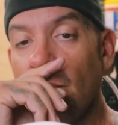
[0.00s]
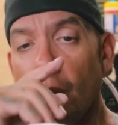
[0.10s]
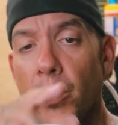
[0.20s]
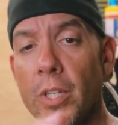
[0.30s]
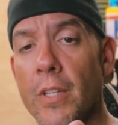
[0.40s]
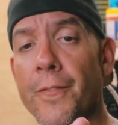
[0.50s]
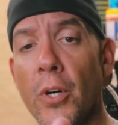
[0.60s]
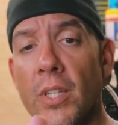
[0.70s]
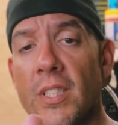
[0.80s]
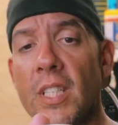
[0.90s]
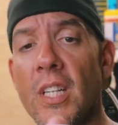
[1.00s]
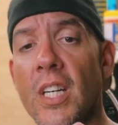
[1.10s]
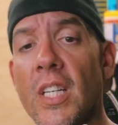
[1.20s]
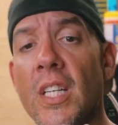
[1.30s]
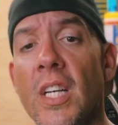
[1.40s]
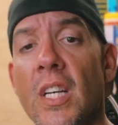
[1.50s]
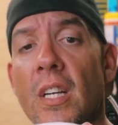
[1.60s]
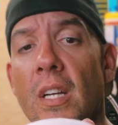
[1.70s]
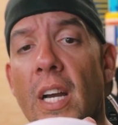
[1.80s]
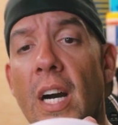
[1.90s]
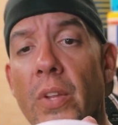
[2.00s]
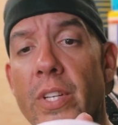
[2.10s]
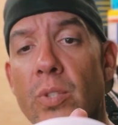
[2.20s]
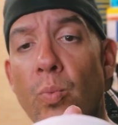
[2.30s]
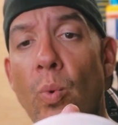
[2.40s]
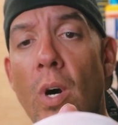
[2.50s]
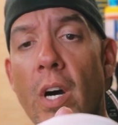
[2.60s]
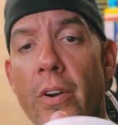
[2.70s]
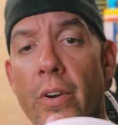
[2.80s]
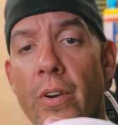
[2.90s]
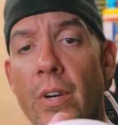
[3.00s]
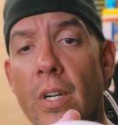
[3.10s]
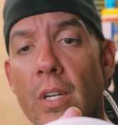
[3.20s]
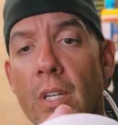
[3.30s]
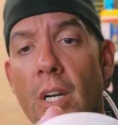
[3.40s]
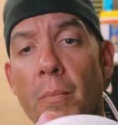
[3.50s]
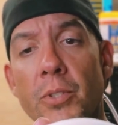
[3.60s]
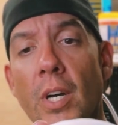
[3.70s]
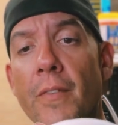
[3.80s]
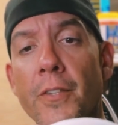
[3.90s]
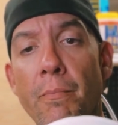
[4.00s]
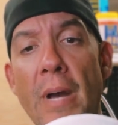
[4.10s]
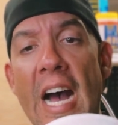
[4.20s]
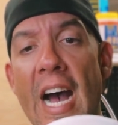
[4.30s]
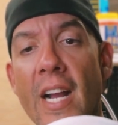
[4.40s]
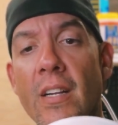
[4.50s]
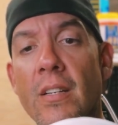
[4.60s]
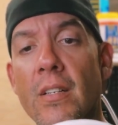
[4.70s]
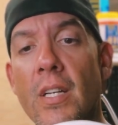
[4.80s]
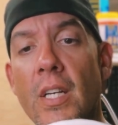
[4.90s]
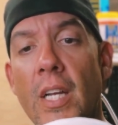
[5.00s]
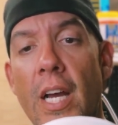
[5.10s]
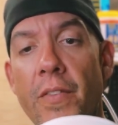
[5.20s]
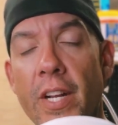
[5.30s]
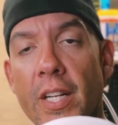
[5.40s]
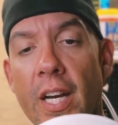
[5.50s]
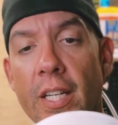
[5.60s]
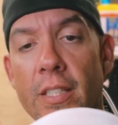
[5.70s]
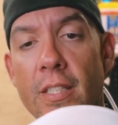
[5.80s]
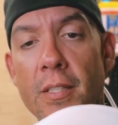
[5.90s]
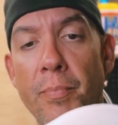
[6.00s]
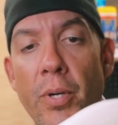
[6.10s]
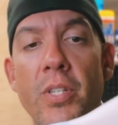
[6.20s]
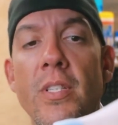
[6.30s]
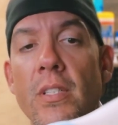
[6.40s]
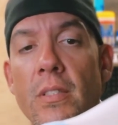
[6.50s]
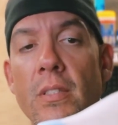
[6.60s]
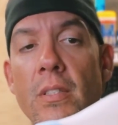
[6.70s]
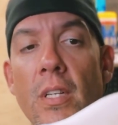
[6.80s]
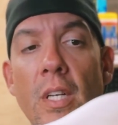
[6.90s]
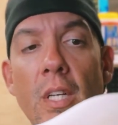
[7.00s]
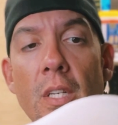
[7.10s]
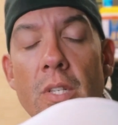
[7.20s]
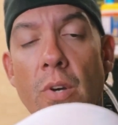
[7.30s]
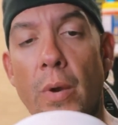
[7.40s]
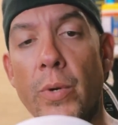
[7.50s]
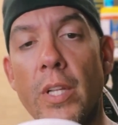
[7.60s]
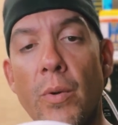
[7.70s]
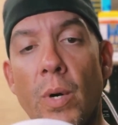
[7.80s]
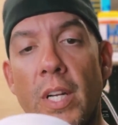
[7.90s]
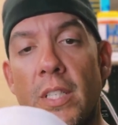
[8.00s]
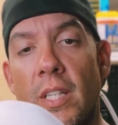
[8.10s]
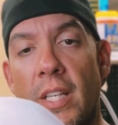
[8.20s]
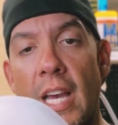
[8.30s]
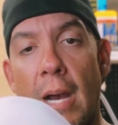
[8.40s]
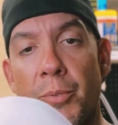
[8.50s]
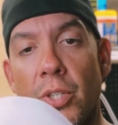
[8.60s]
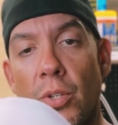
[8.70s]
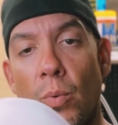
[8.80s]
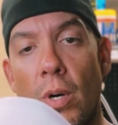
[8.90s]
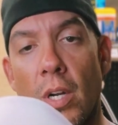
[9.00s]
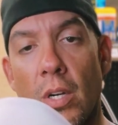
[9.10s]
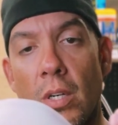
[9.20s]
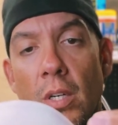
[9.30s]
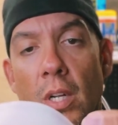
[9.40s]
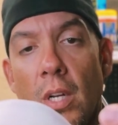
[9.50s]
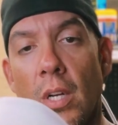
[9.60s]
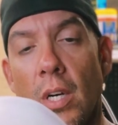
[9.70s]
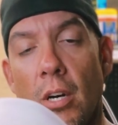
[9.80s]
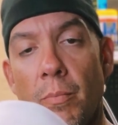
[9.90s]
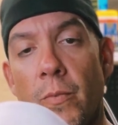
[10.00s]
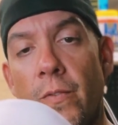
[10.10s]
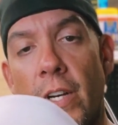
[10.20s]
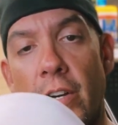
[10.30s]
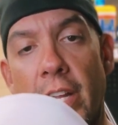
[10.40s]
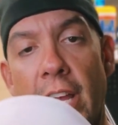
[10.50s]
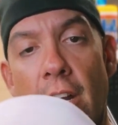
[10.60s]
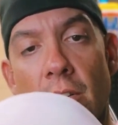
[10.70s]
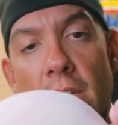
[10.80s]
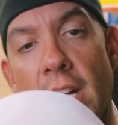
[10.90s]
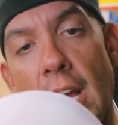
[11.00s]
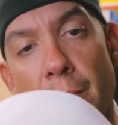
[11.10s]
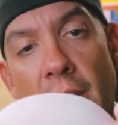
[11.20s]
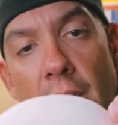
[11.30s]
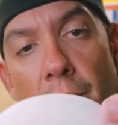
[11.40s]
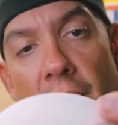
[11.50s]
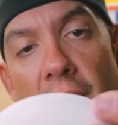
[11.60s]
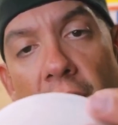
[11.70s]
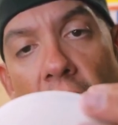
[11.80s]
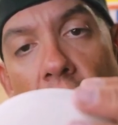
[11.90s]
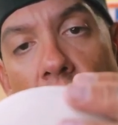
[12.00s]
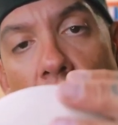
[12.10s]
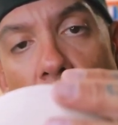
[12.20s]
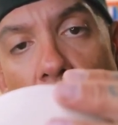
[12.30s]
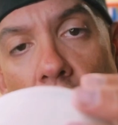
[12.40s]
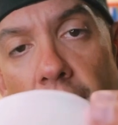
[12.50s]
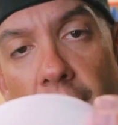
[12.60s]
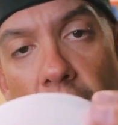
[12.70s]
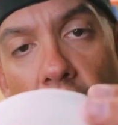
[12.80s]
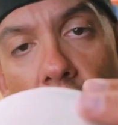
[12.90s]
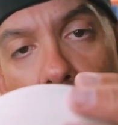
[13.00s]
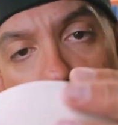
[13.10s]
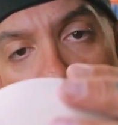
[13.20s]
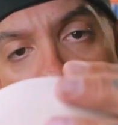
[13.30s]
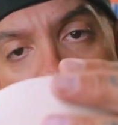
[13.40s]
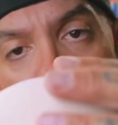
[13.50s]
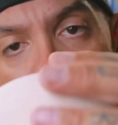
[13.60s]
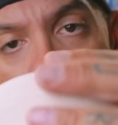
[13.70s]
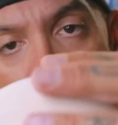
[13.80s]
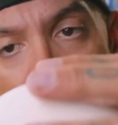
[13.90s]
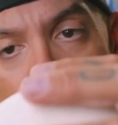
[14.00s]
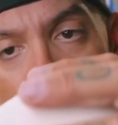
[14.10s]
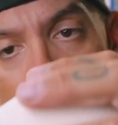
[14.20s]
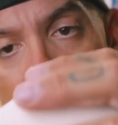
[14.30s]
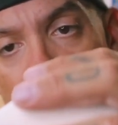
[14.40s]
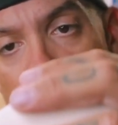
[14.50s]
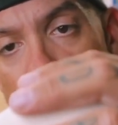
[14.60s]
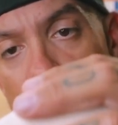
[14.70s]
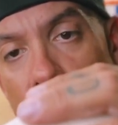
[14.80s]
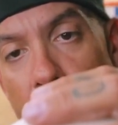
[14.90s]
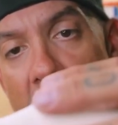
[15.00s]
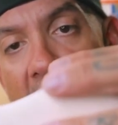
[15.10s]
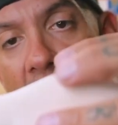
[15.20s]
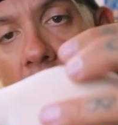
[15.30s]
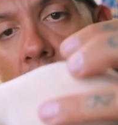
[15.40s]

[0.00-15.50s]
Really focusing on how this water comes off the back and then kind of disperses. So I really wanted to capture the water very aerodynamic in the beginning and then hug the bait. And then as it gets to the back,